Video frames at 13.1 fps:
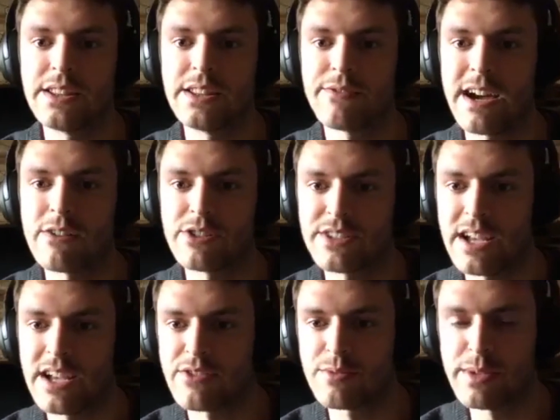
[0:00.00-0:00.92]
founders
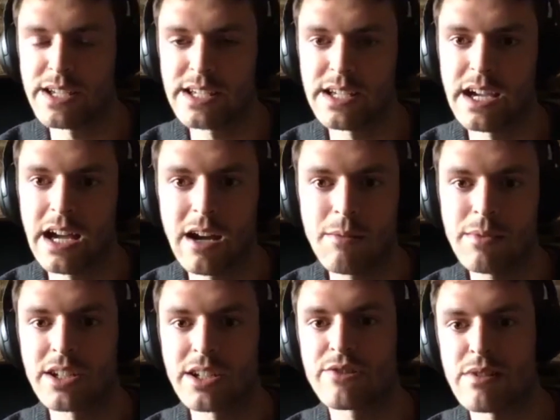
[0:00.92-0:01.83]
have to be
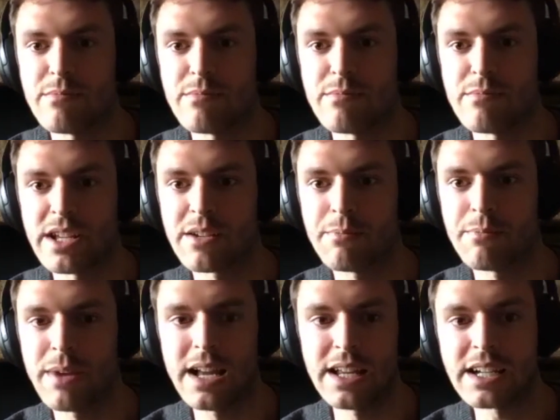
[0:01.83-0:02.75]
extremely
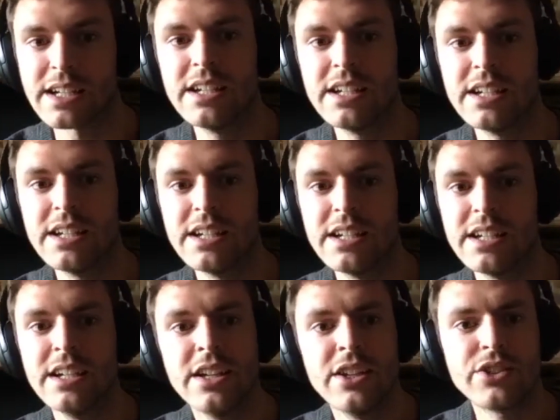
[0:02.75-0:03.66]
compelling.
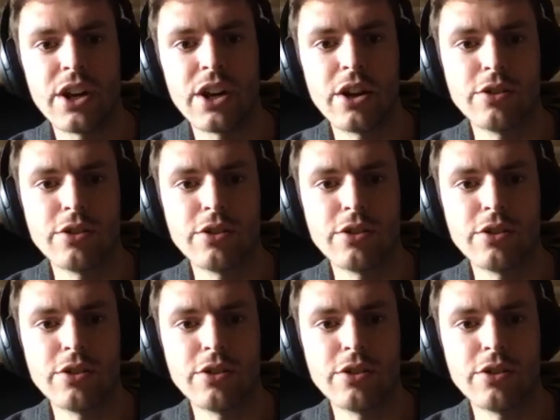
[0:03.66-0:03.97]
So